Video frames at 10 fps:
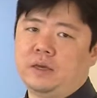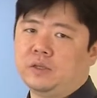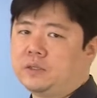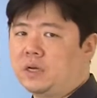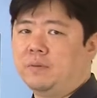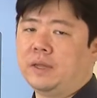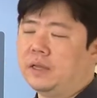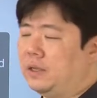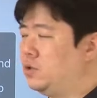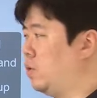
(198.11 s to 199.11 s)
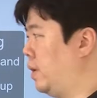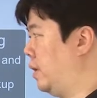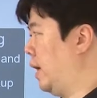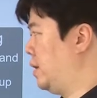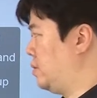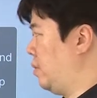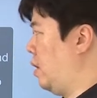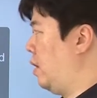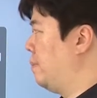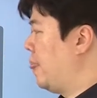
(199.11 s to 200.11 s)
You can just come in and join as you
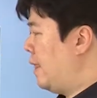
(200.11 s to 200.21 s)
are.